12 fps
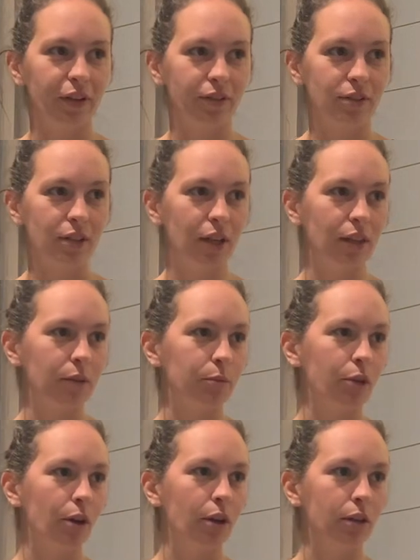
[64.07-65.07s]
of saying them
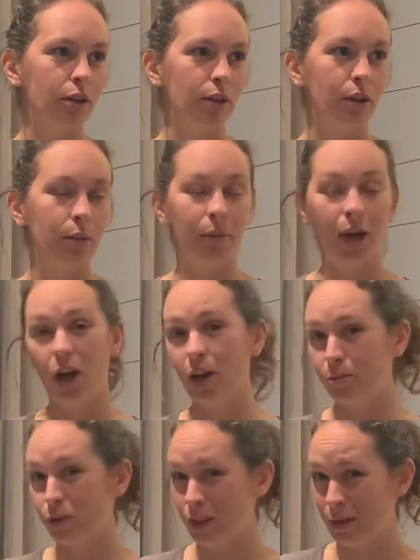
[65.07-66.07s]
wrong, my on
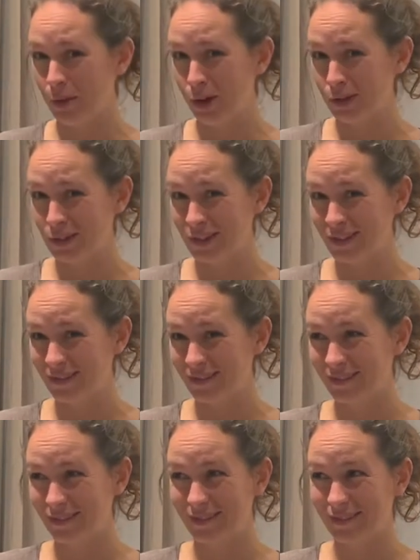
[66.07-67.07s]
bohemos.
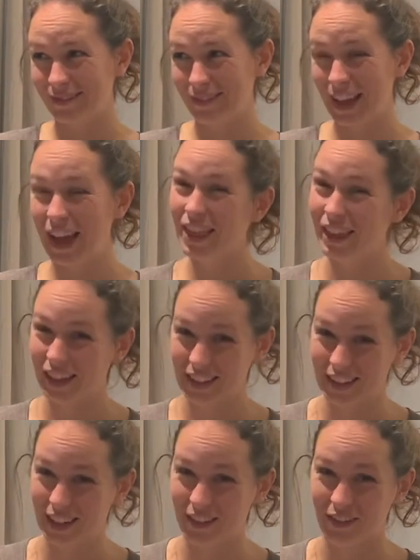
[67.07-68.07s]
I think I
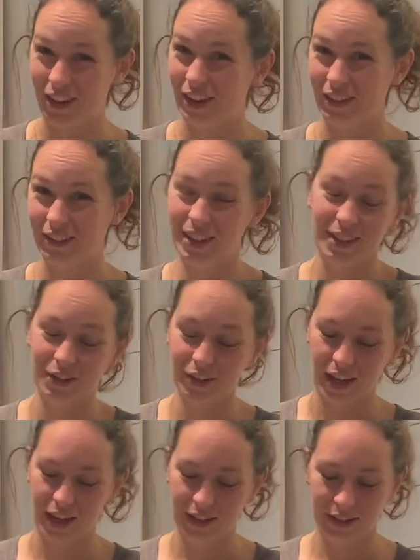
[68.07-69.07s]
said it wrong. That's
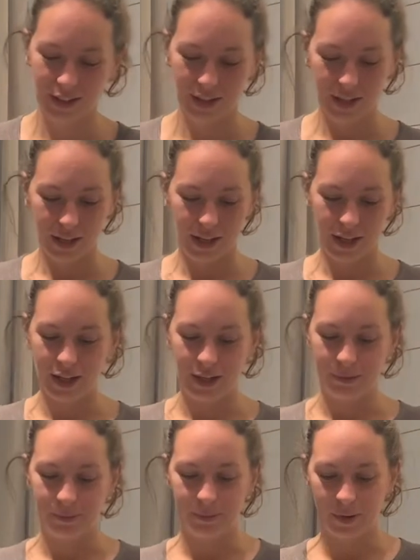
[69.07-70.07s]
okay.
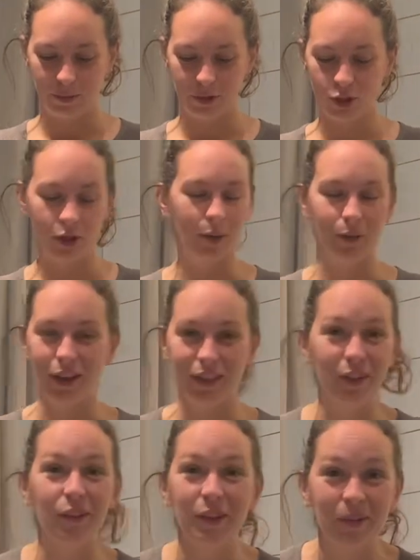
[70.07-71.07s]
I'm sure I'm not the
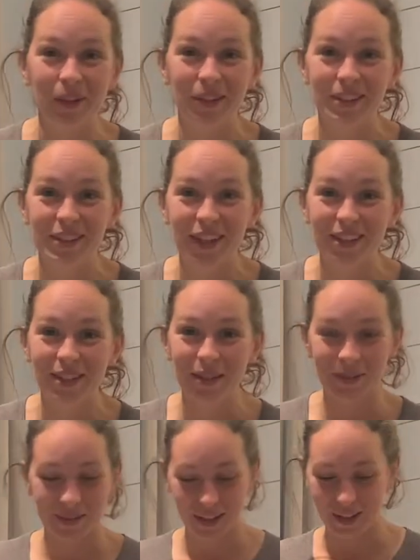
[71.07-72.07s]
only one who says
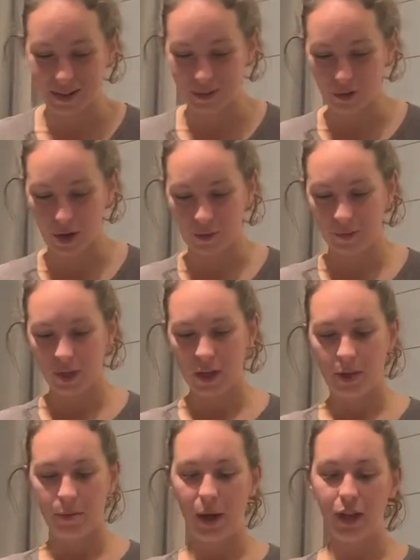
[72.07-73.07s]
that name wrong.
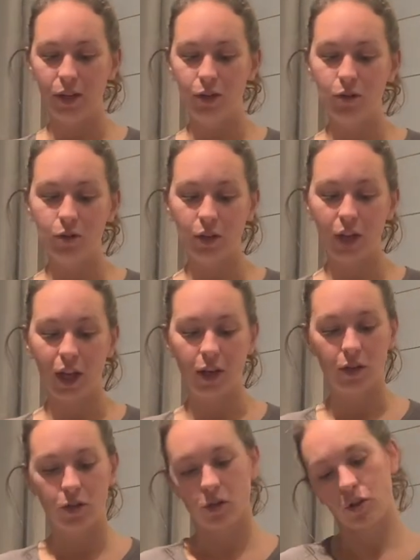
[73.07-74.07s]
But you
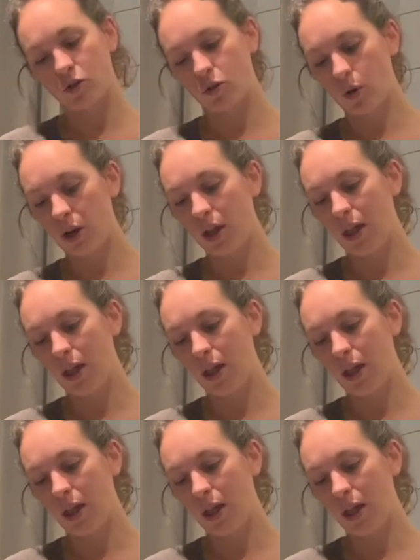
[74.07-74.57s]
can twirl